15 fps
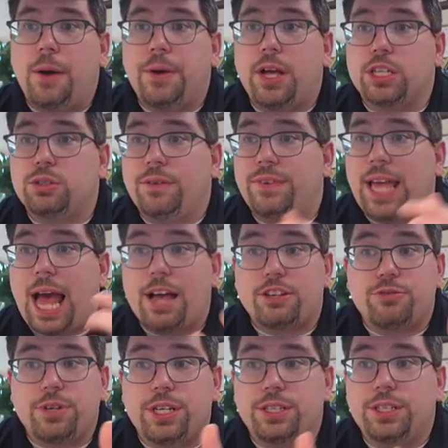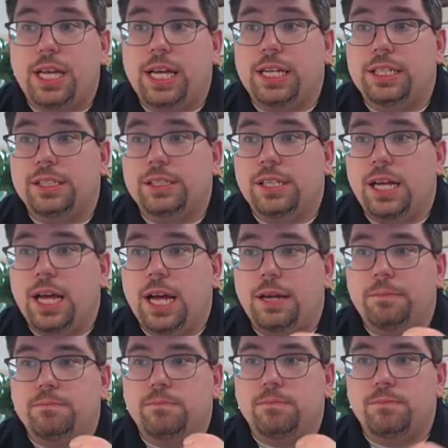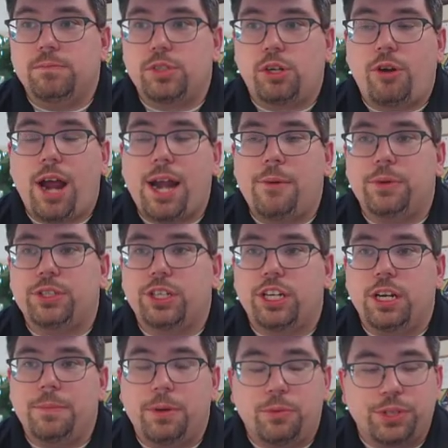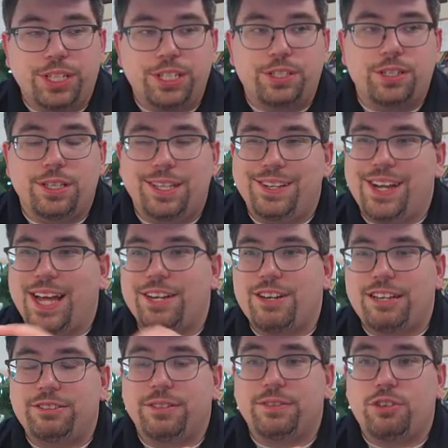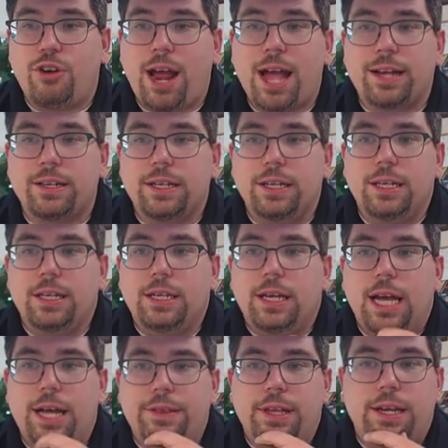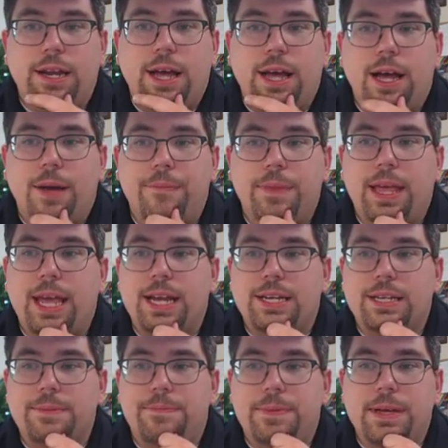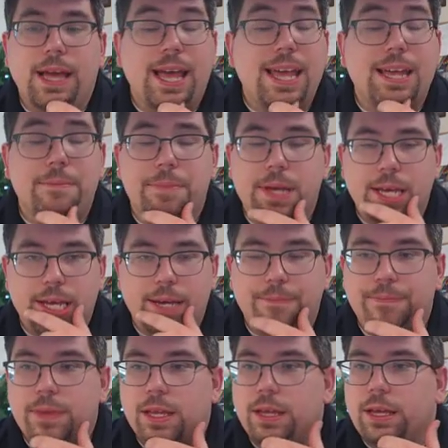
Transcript: We also have gastrin and secretin, which are going to be released into the digestive tract, and then ANP.